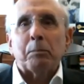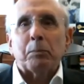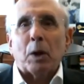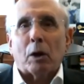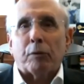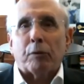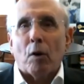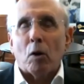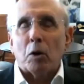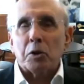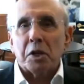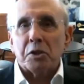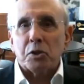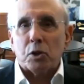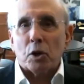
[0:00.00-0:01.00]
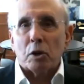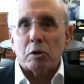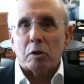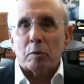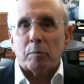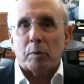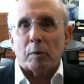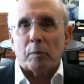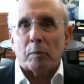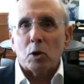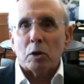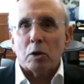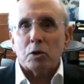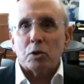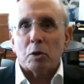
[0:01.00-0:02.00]
our focus has turned to
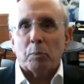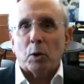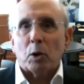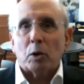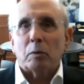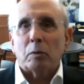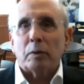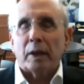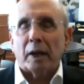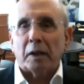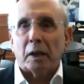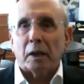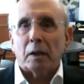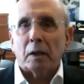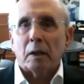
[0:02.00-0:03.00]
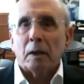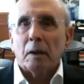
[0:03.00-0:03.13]
promotional support they need.